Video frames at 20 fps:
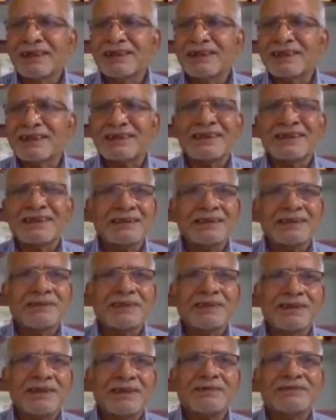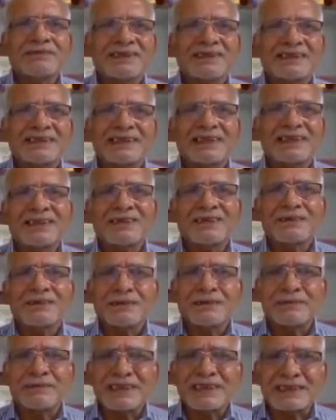discernible of a saint
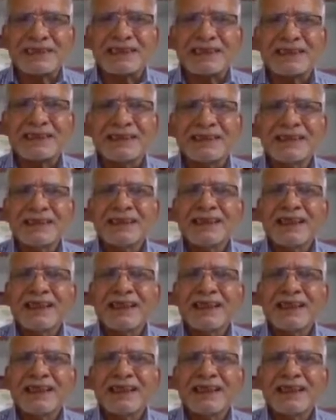or a mystic,